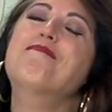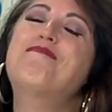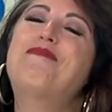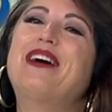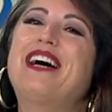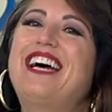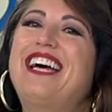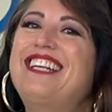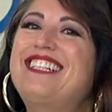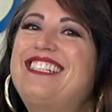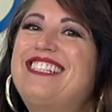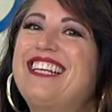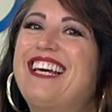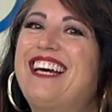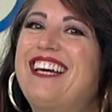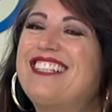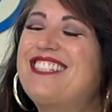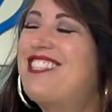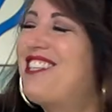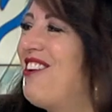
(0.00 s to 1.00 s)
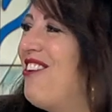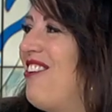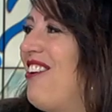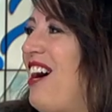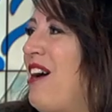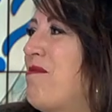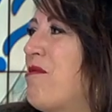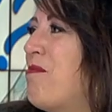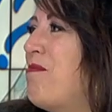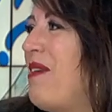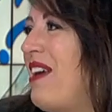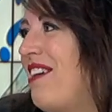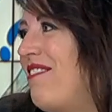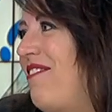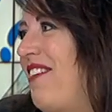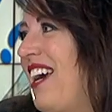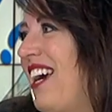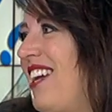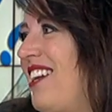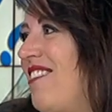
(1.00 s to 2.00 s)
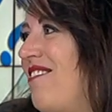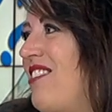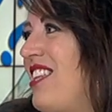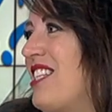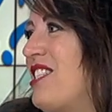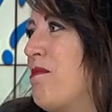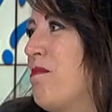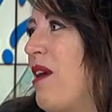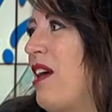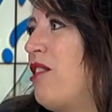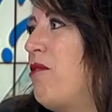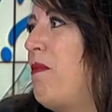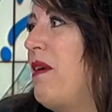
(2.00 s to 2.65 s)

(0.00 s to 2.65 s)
But uh, so I'm a big fan of this month